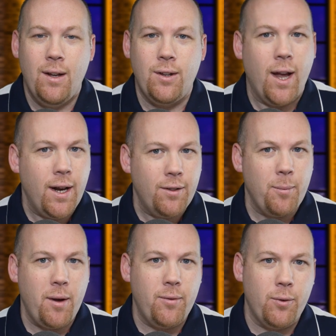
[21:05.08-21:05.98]
You handed
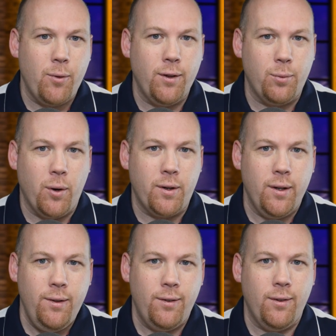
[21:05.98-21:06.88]
them over to Reese
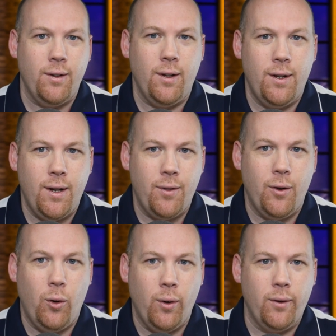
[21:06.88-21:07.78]
Watkins, a, another
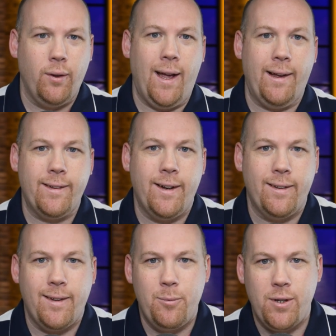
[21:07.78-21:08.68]
loyal Axanar
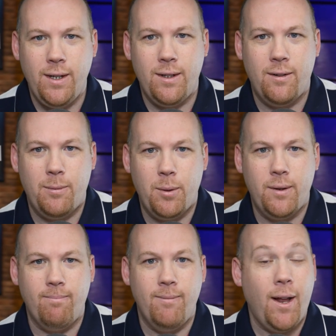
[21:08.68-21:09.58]
mm-hmm. subject,
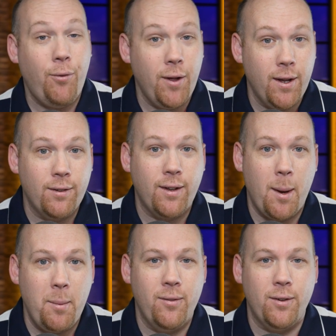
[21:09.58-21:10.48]
but nothing has
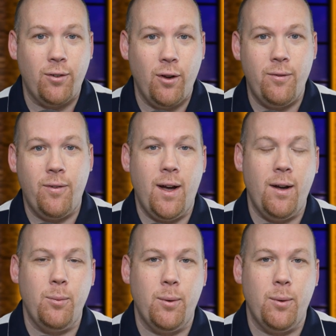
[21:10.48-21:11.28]
come of it so far.